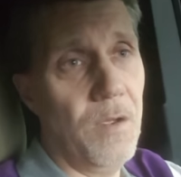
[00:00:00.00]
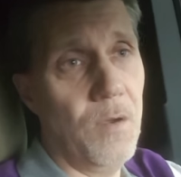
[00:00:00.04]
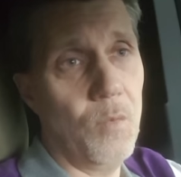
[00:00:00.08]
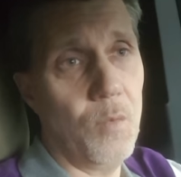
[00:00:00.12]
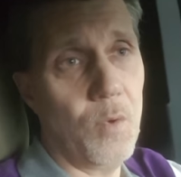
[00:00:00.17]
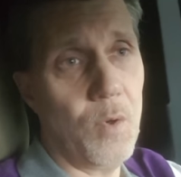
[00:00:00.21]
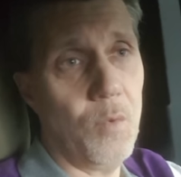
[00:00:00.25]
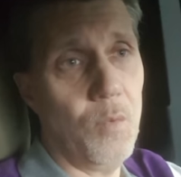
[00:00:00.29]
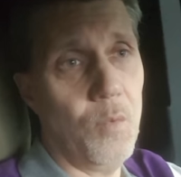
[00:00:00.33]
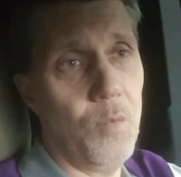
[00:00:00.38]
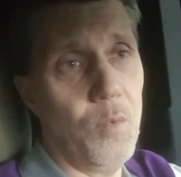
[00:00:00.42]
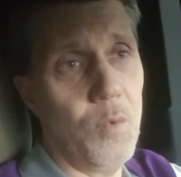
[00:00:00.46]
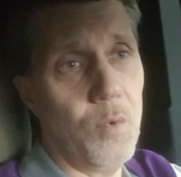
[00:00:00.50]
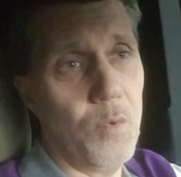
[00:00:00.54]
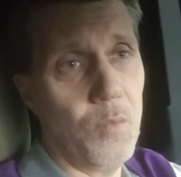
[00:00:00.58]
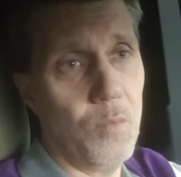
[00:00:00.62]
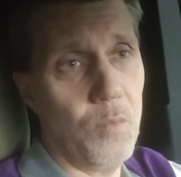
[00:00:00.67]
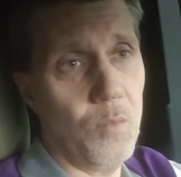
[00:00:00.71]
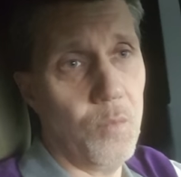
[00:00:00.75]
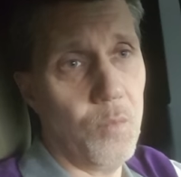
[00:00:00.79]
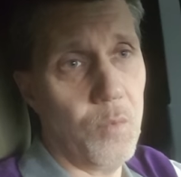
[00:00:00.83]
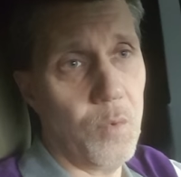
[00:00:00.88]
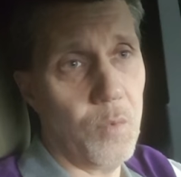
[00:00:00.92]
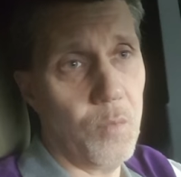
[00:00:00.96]
We're, we're,
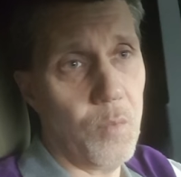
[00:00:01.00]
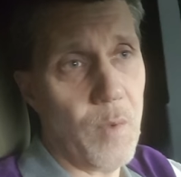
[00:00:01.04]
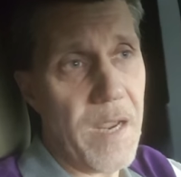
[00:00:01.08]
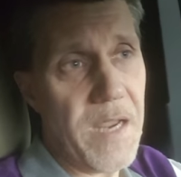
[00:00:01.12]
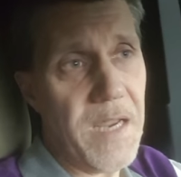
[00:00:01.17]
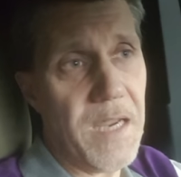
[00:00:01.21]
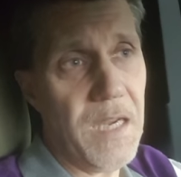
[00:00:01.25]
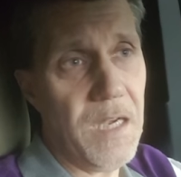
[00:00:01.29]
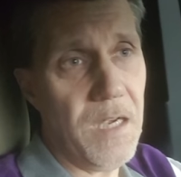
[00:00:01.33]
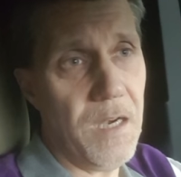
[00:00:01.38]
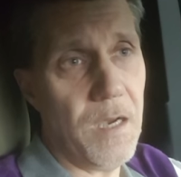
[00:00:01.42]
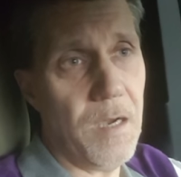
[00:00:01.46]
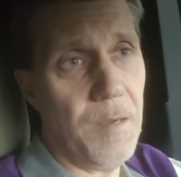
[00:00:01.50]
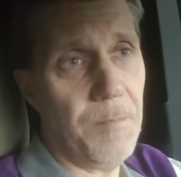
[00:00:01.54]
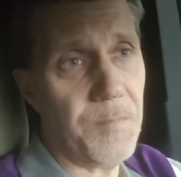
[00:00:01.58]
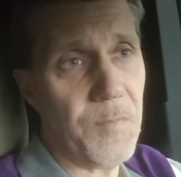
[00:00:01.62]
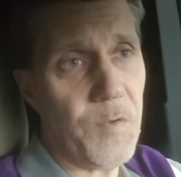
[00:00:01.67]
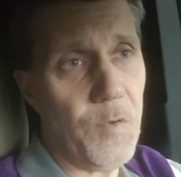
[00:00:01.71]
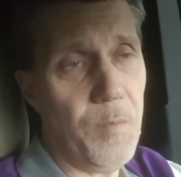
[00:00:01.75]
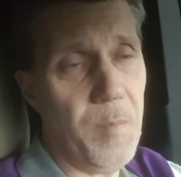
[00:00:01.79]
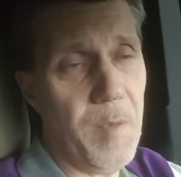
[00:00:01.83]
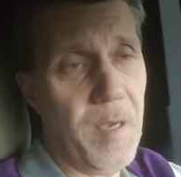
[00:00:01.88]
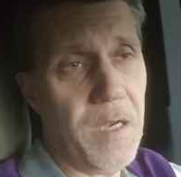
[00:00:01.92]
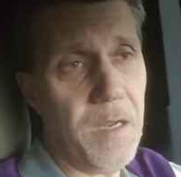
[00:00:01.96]
we're waking up.
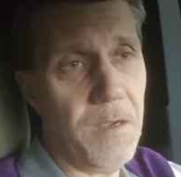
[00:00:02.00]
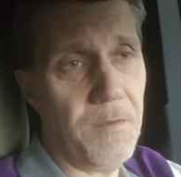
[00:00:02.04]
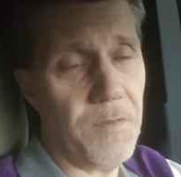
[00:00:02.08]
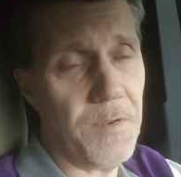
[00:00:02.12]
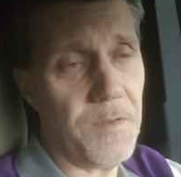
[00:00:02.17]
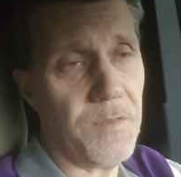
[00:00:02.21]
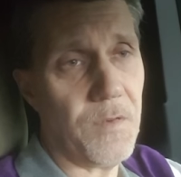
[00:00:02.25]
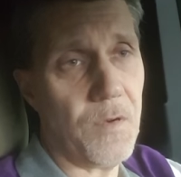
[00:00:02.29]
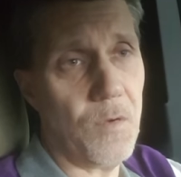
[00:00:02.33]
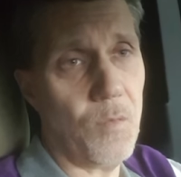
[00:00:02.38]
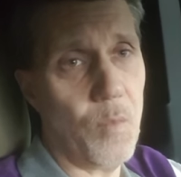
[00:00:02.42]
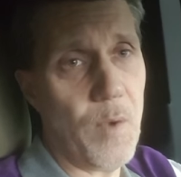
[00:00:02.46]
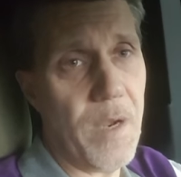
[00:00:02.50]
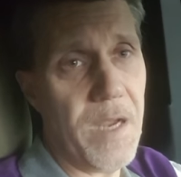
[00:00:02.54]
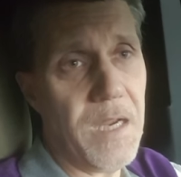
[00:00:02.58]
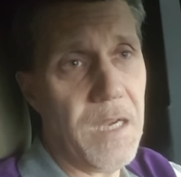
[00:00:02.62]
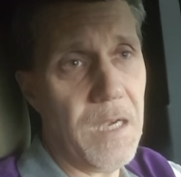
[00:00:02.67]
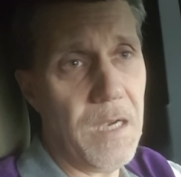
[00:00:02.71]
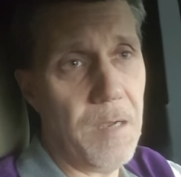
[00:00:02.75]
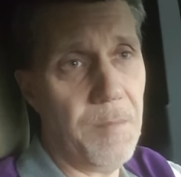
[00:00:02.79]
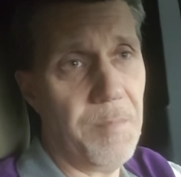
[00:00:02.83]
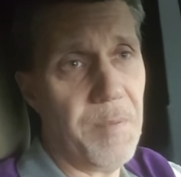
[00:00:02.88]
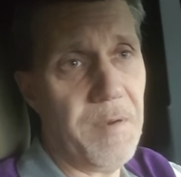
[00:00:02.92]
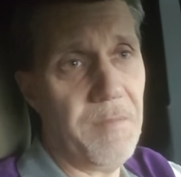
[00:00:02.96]
Too many of us are
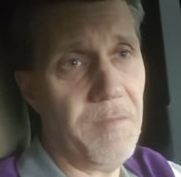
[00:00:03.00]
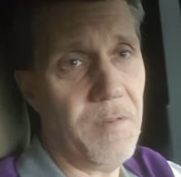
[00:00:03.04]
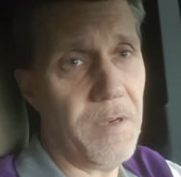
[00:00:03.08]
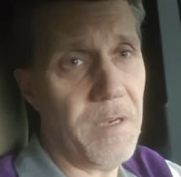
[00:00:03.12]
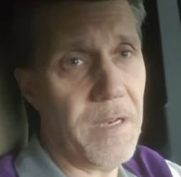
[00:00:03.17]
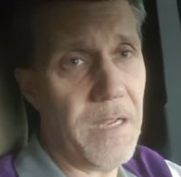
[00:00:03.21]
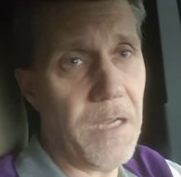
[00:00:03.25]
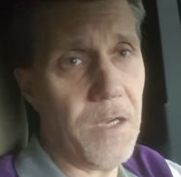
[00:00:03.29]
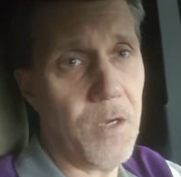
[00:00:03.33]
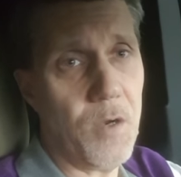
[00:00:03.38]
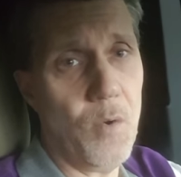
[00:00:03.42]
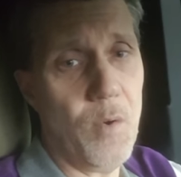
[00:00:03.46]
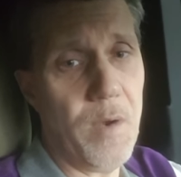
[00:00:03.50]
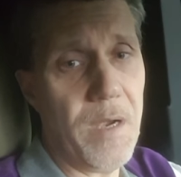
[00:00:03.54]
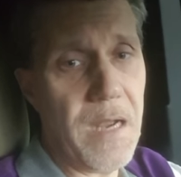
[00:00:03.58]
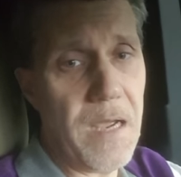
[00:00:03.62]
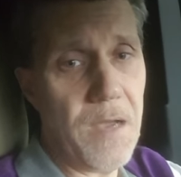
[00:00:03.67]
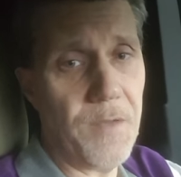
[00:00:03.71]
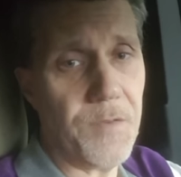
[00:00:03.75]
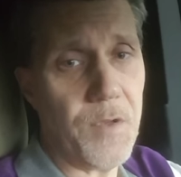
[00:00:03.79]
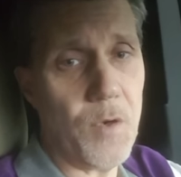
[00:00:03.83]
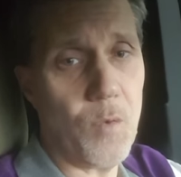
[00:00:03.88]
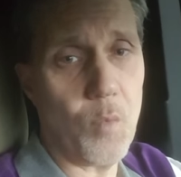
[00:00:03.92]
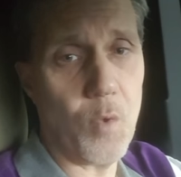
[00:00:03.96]
waking up every day, going
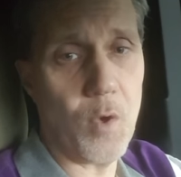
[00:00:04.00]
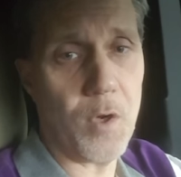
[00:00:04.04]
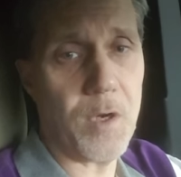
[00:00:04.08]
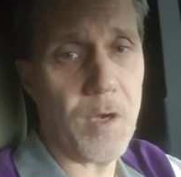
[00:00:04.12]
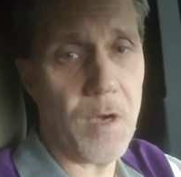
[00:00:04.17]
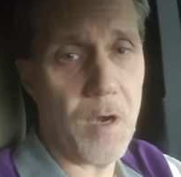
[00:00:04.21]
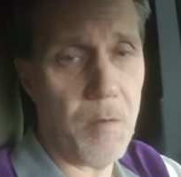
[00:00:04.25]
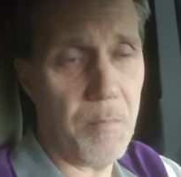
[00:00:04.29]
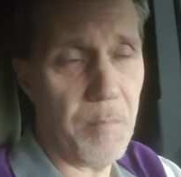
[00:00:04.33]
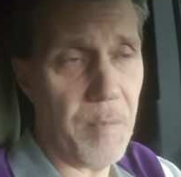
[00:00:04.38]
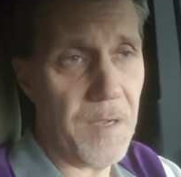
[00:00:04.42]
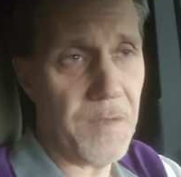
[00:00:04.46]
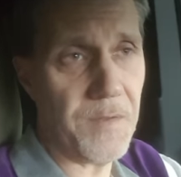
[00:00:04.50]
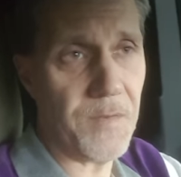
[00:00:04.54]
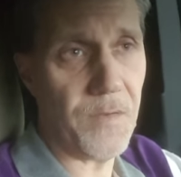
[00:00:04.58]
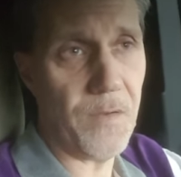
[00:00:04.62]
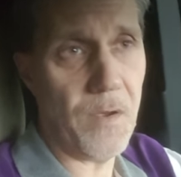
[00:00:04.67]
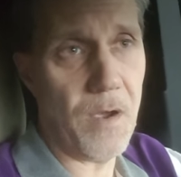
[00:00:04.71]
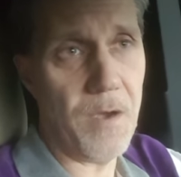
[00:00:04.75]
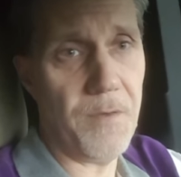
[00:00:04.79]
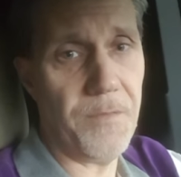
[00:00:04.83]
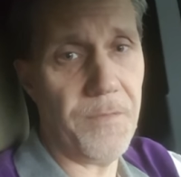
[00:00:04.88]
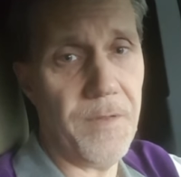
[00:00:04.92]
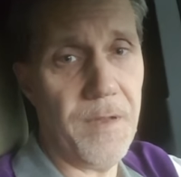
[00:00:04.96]
out there, working our butts
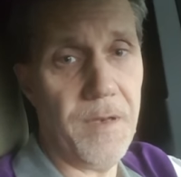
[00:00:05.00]
off.